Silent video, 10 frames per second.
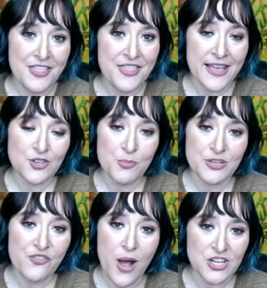Thanks so much
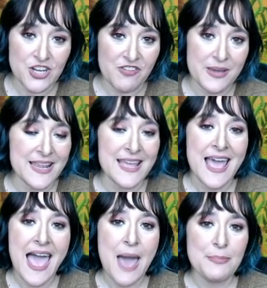for watching, everybody.
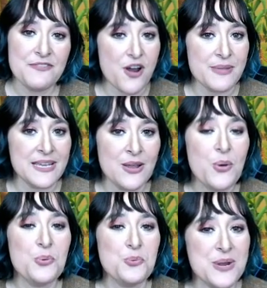Happy farming.
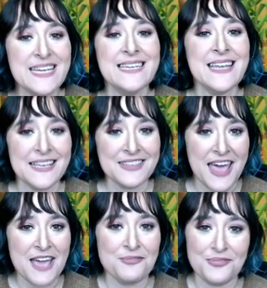Wheating is
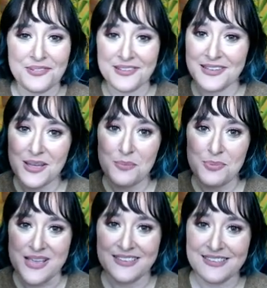life.
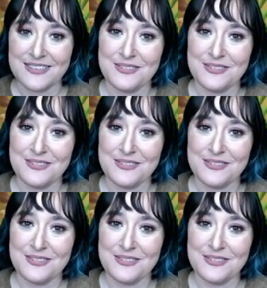Peace.